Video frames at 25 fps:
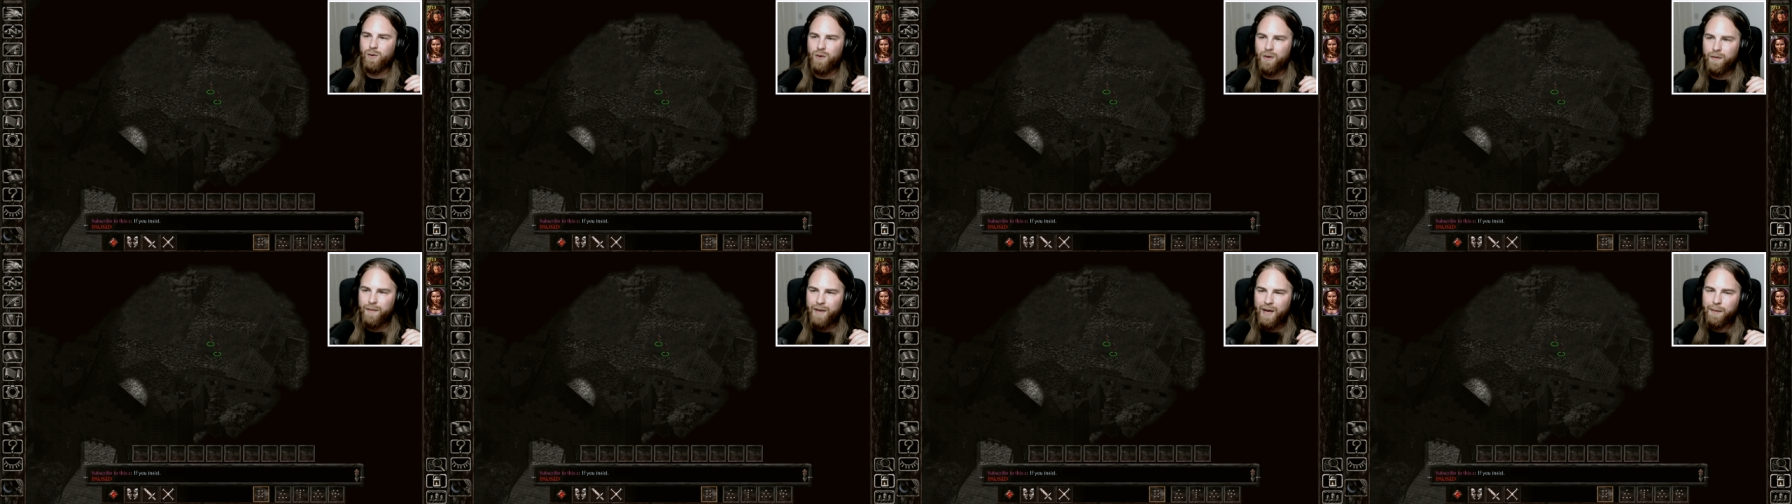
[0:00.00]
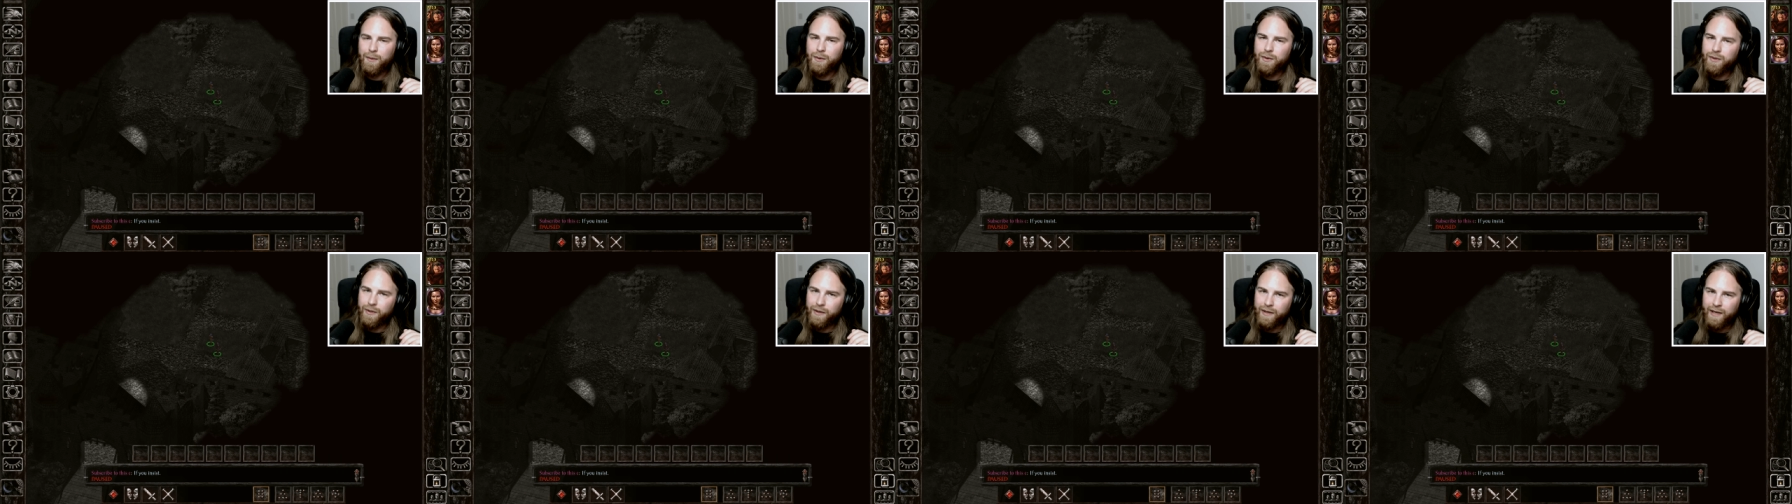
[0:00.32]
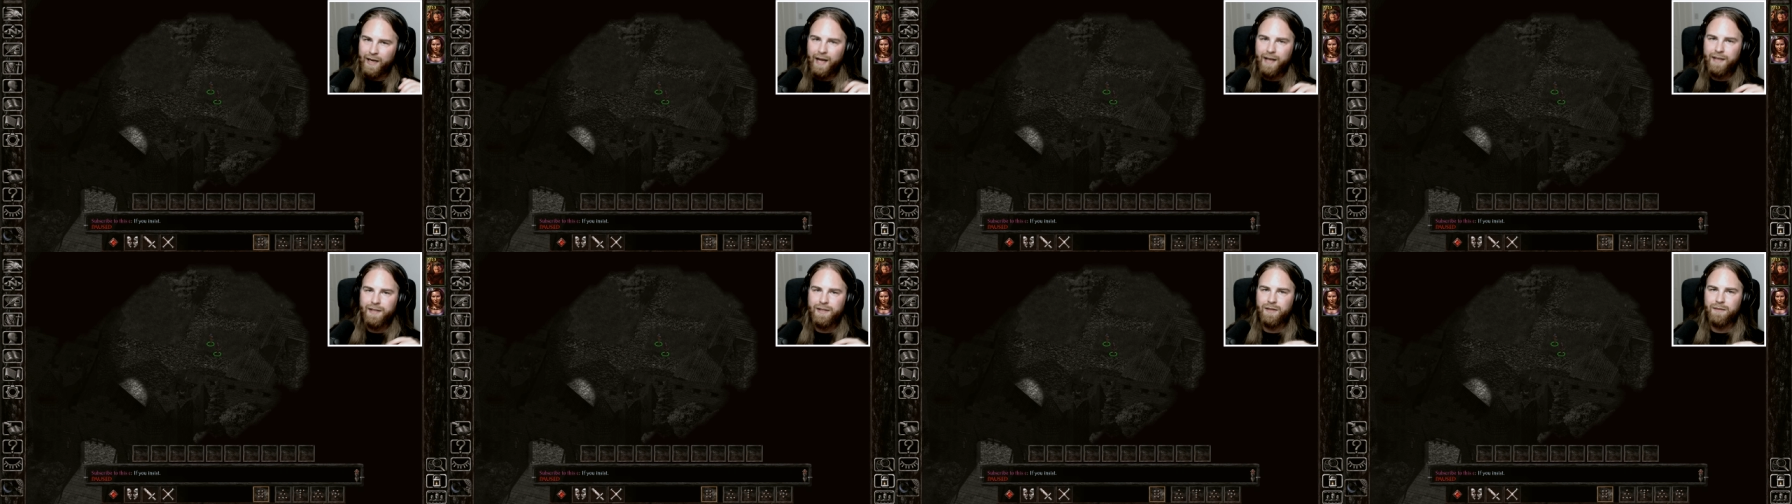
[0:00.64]
will be able to
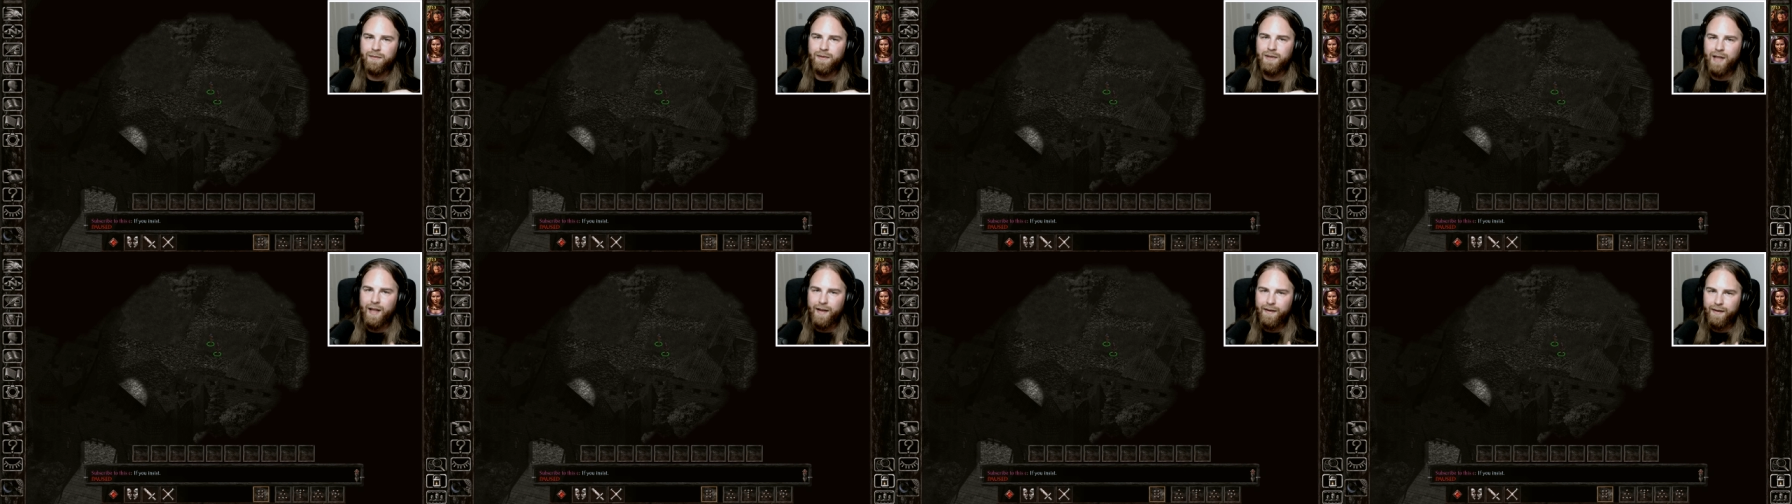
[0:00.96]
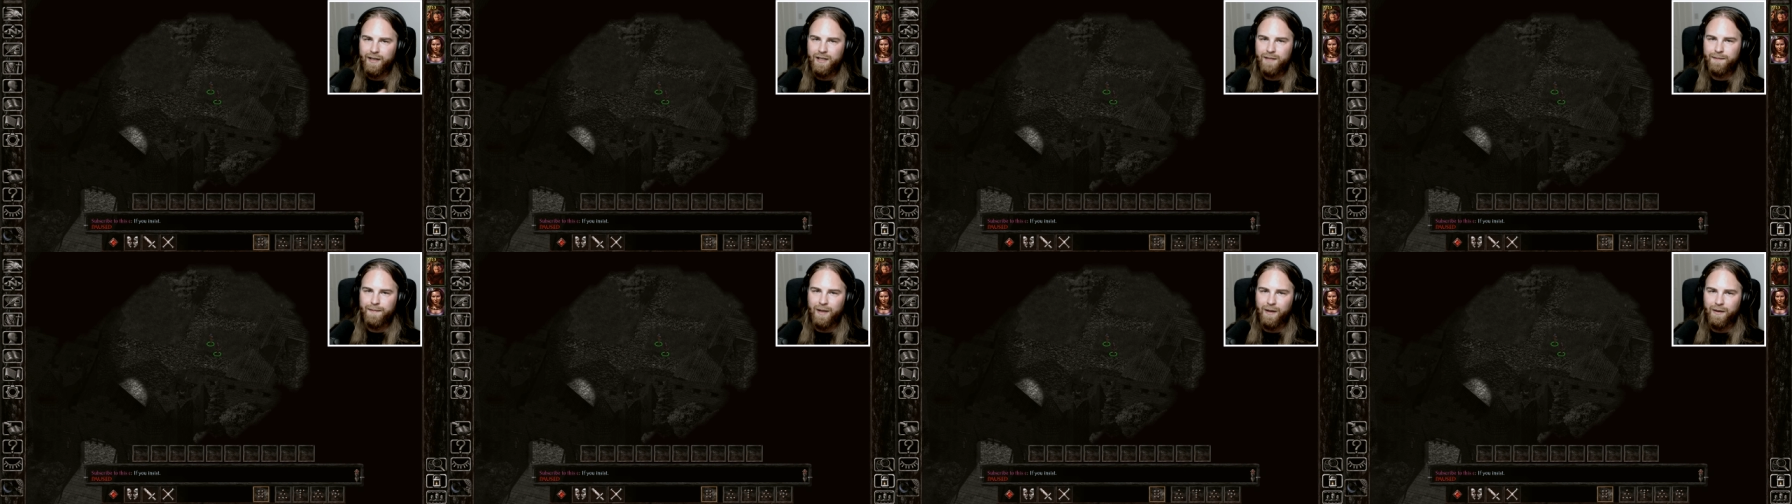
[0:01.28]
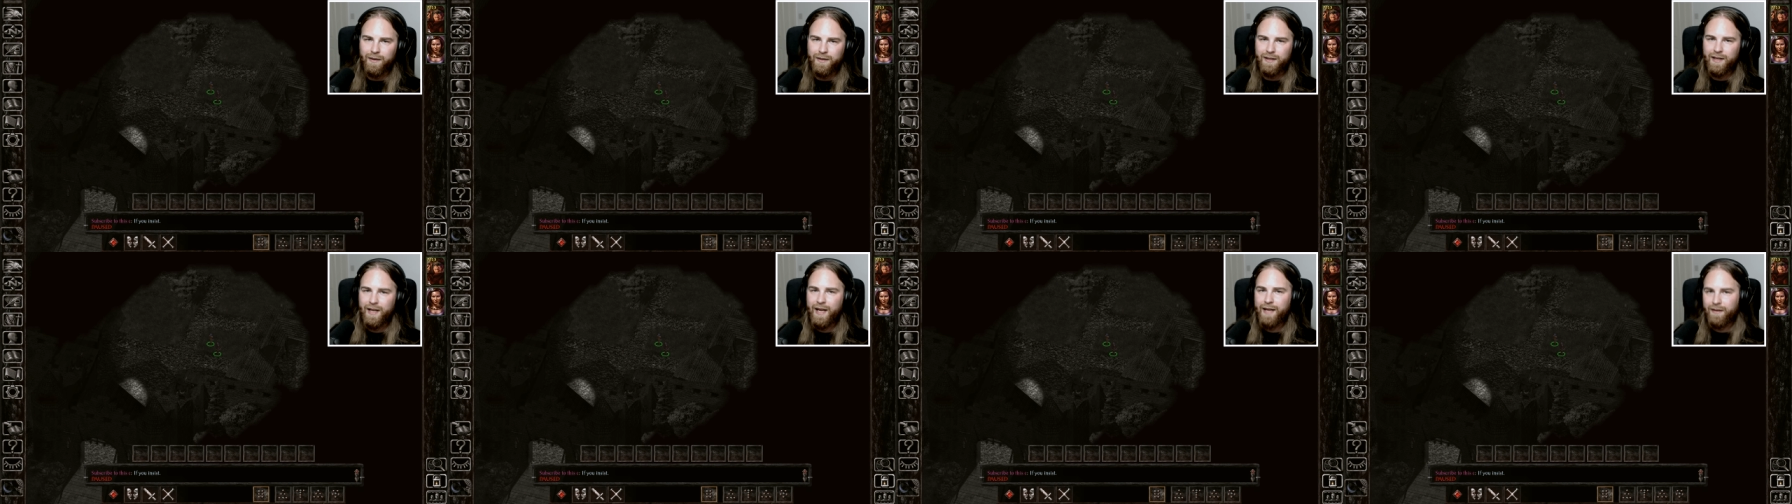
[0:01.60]
cast some cleric
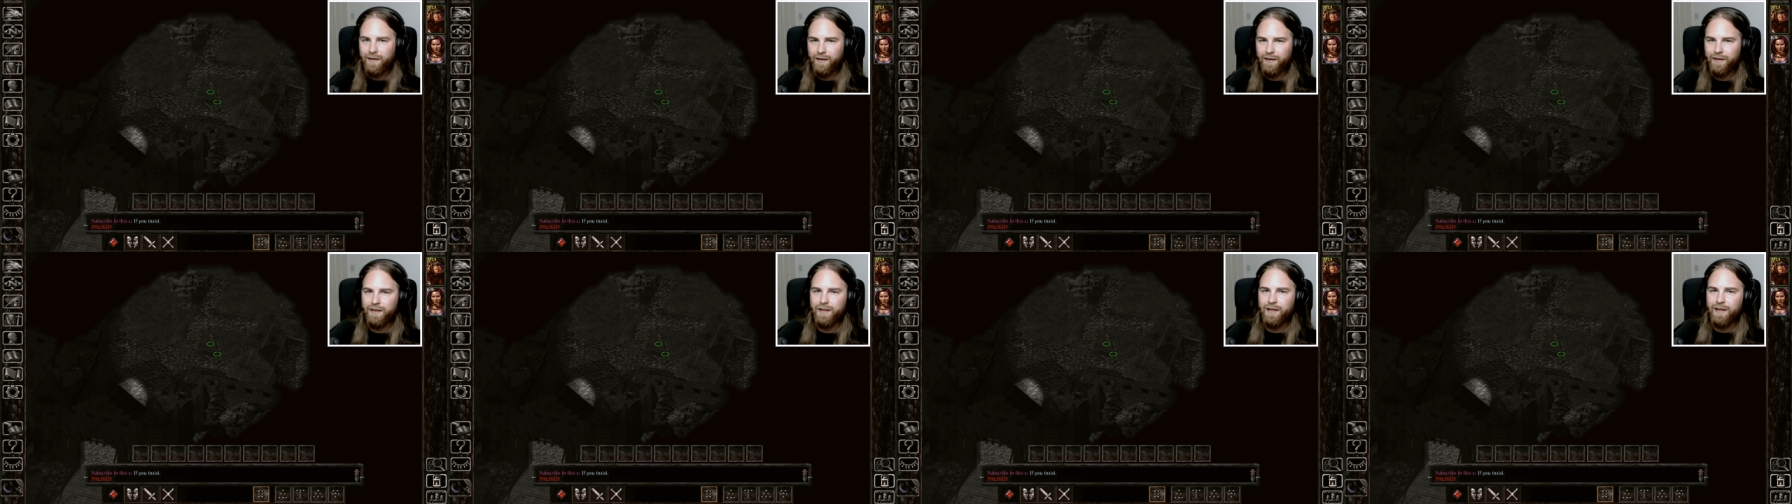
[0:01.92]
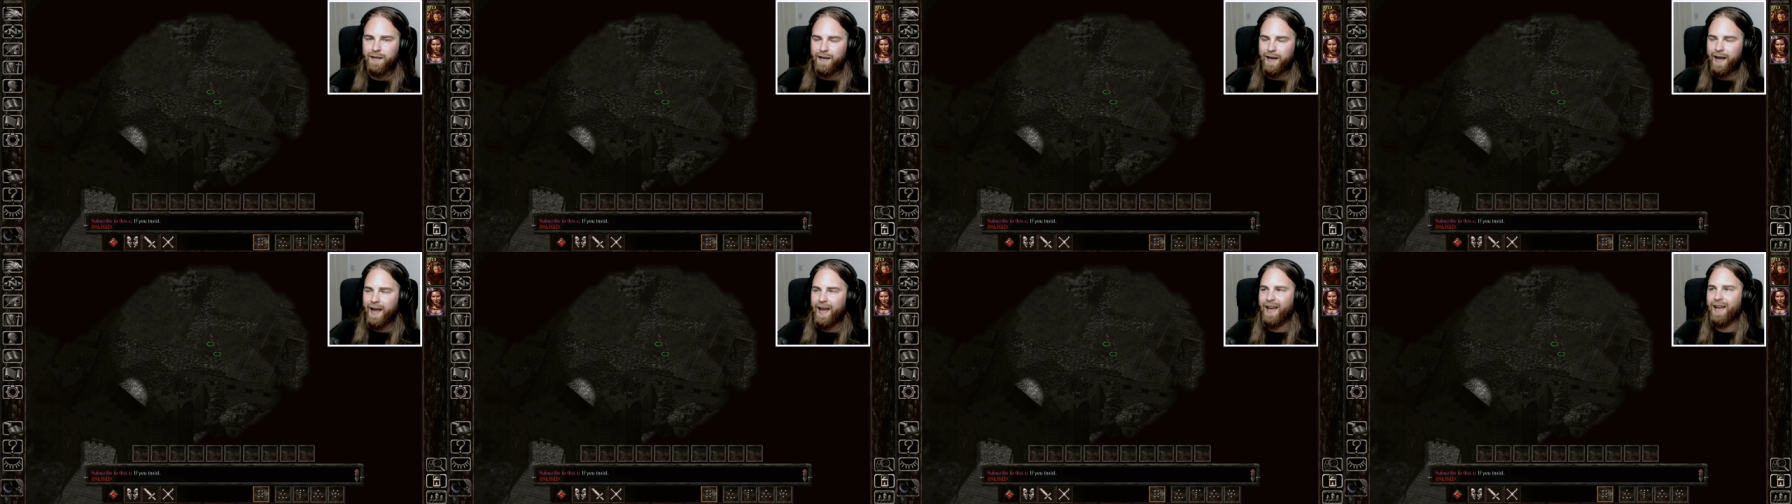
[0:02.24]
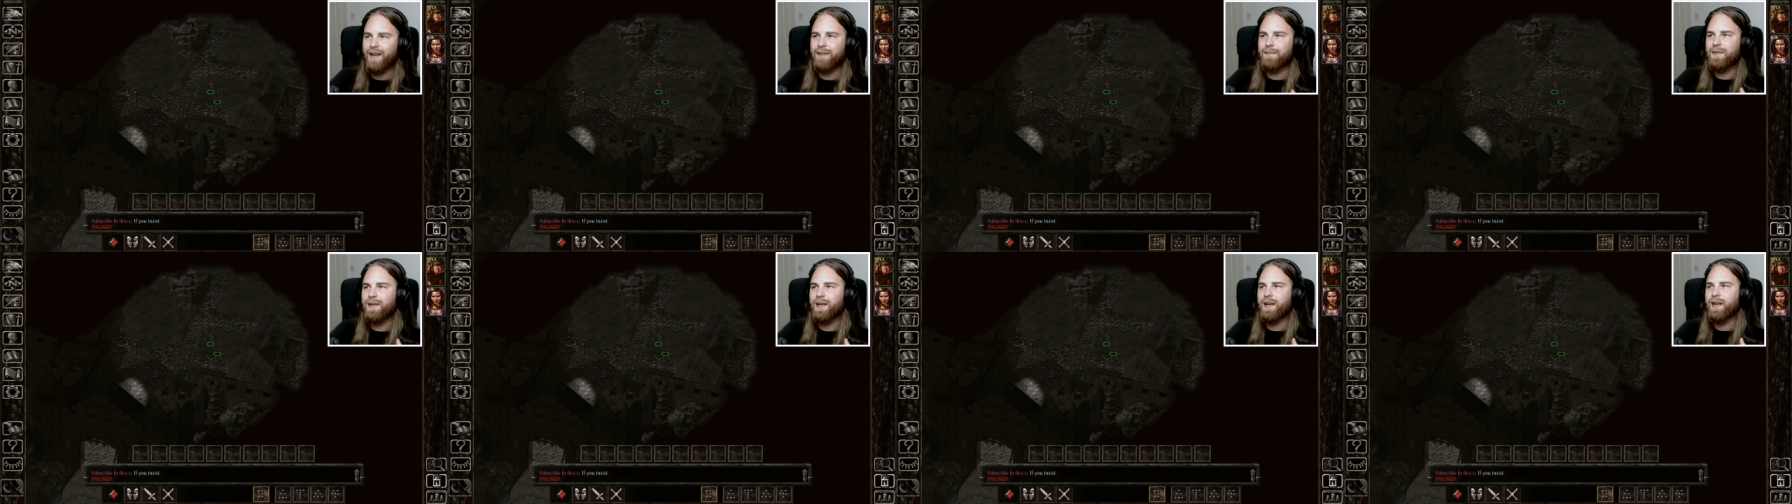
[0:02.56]
spells later on in the
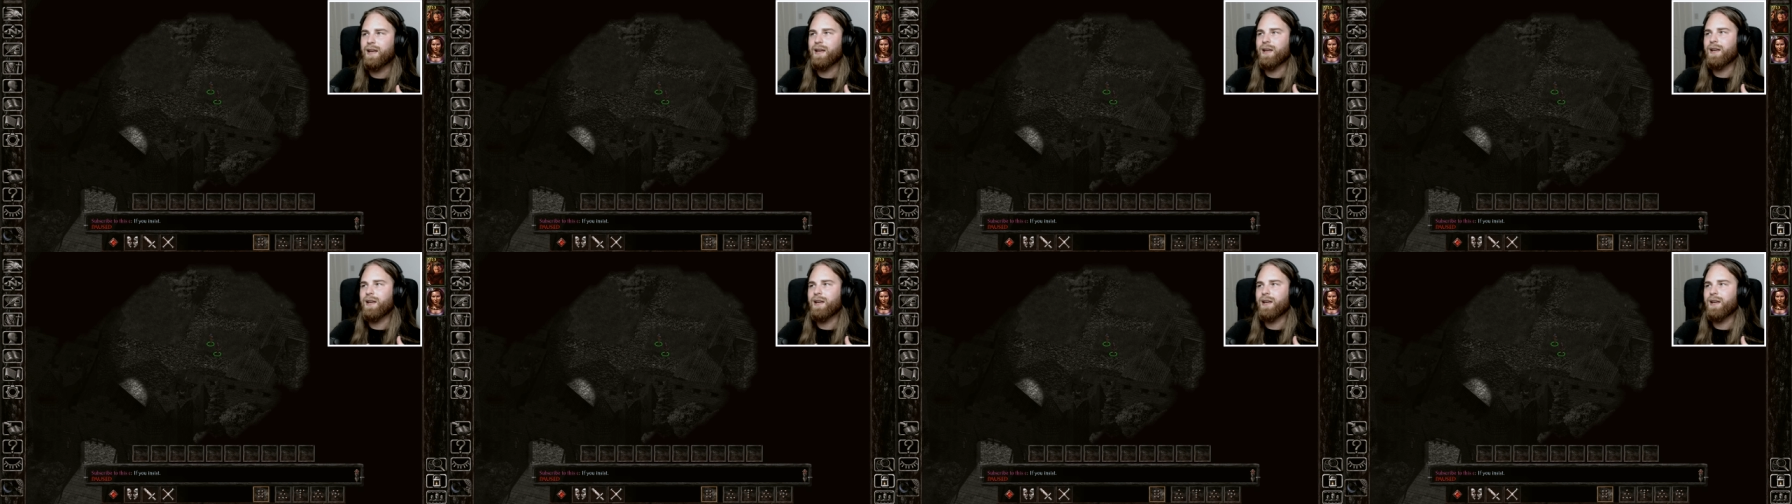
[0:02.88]
game,